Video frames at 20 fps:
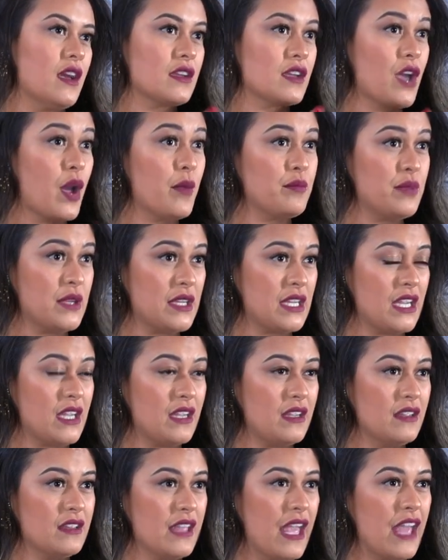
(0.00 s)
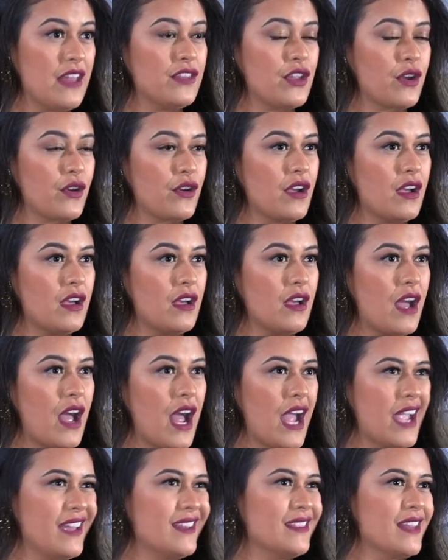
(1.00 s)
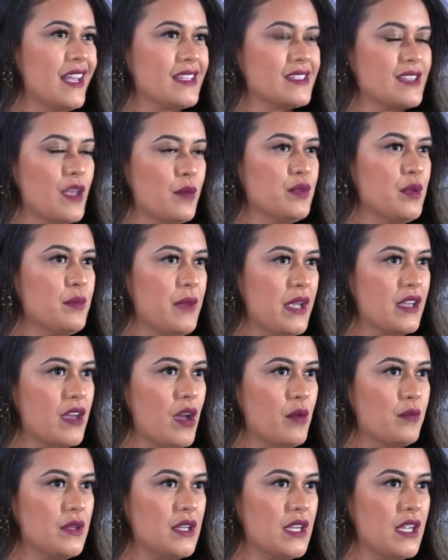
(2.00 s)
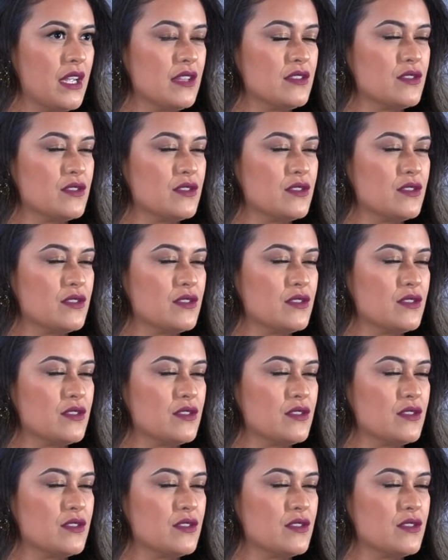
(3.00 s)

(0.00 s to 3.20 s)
company, and they're a high-end like supplement company,